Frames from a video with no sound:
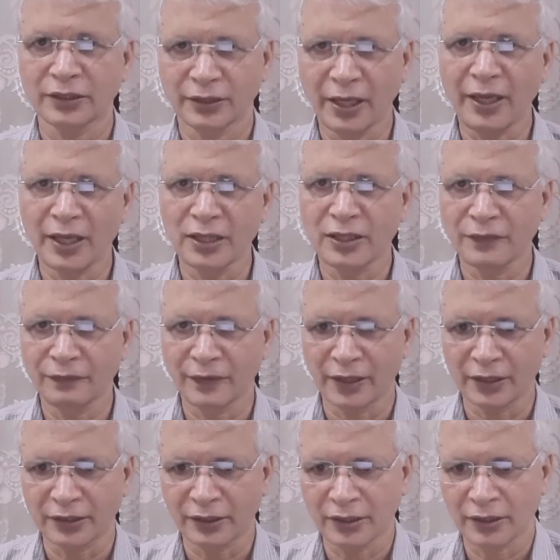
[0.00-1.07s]
the healthy
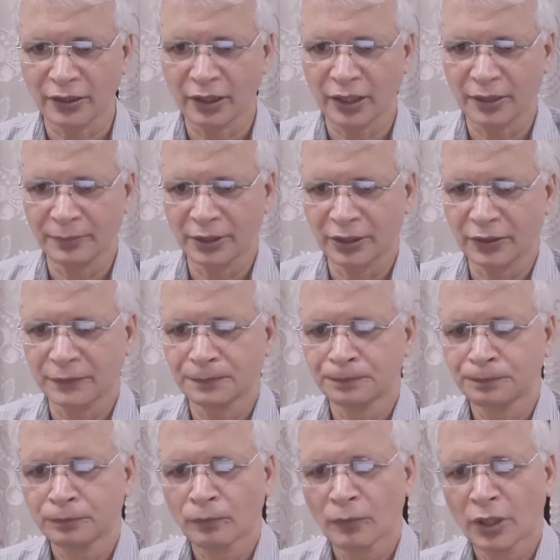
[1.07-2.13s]
fat, I mean.
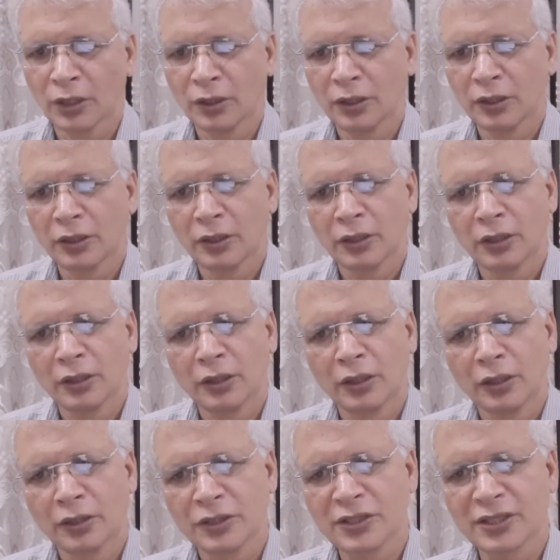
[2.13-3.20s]

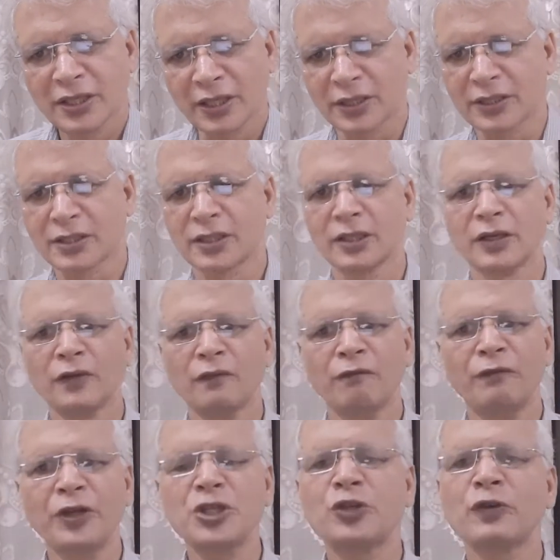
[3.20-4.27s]
6.
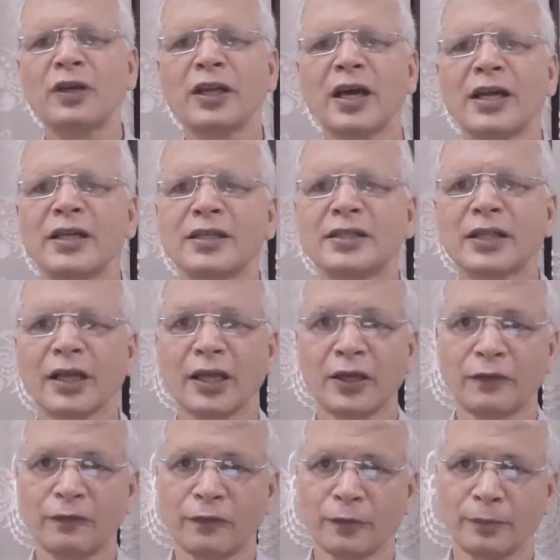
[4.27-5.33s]
Visualize the
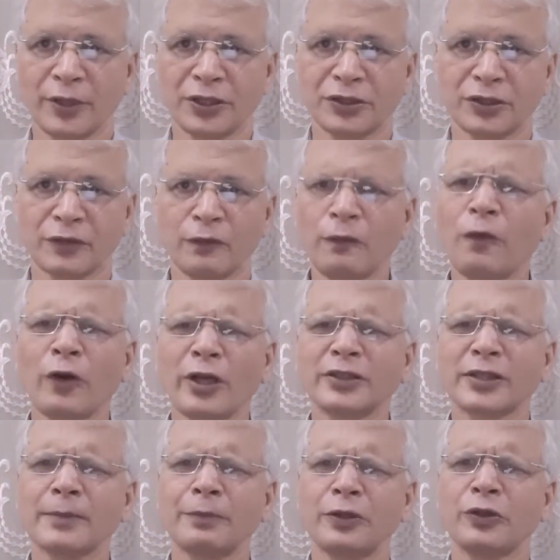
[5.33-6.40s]
information. For
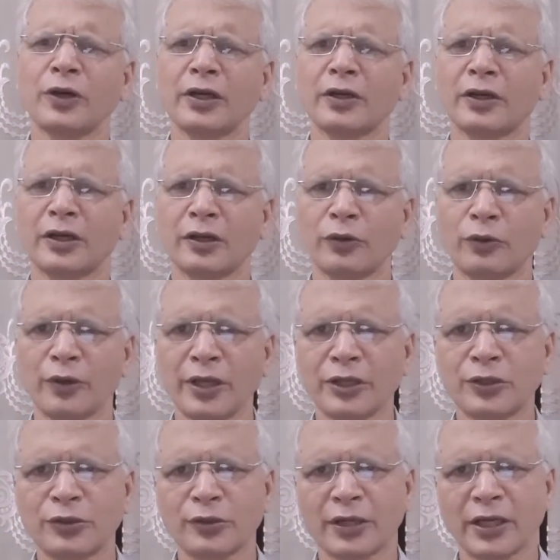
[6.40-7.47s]
example, you are going
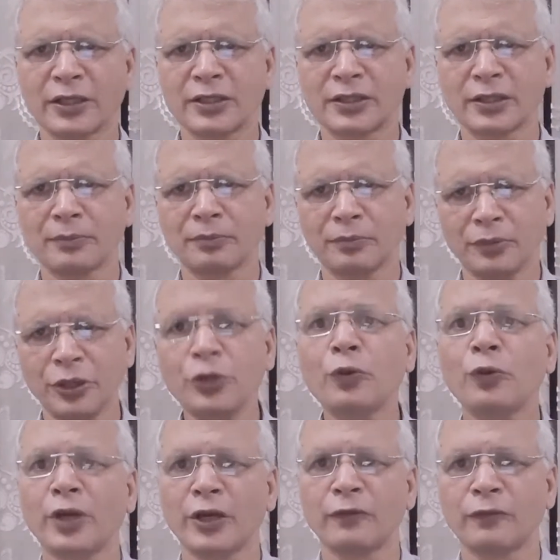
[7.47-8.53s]
to get some new
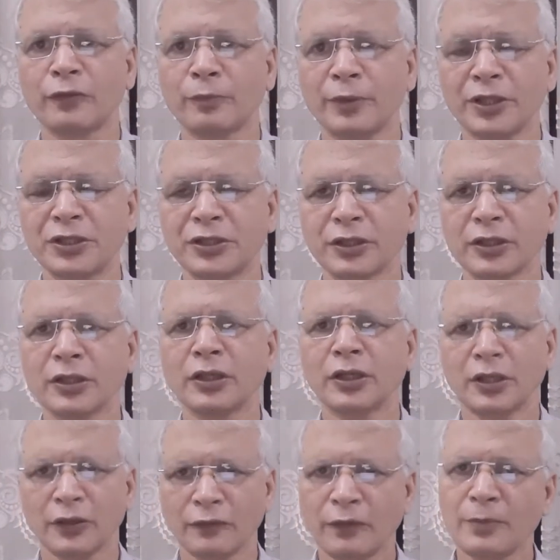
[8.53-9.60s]
information
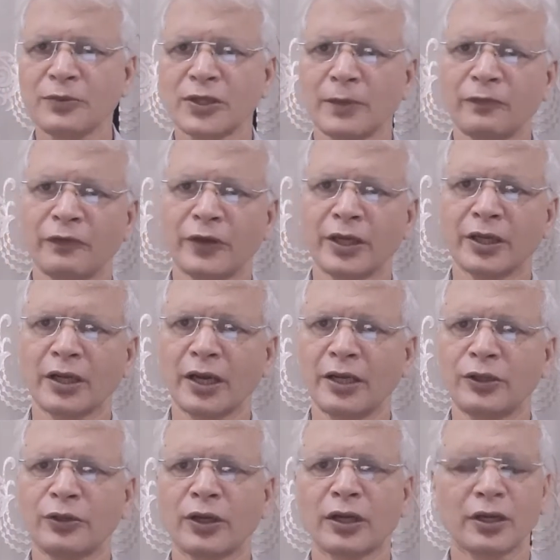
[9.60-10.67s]
from somewhere and
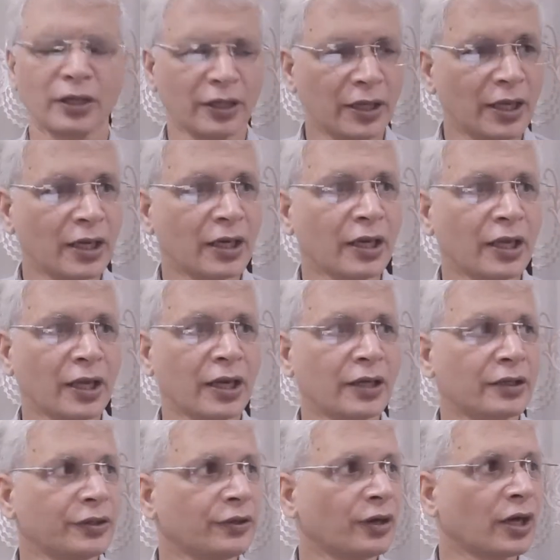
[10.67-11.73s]
you are learning
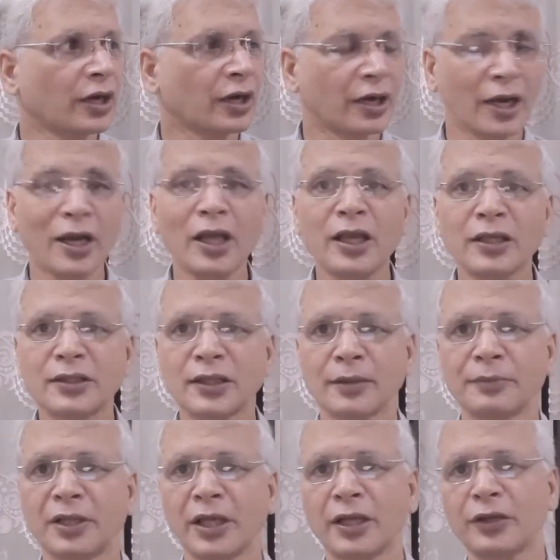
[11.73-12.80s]
it, you are reading
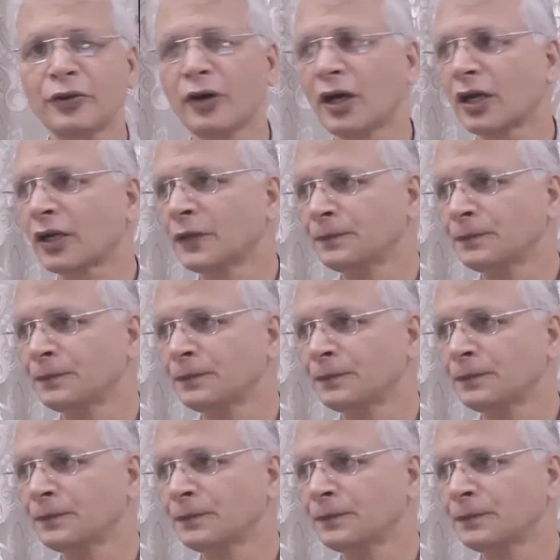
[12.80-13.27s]
something, you are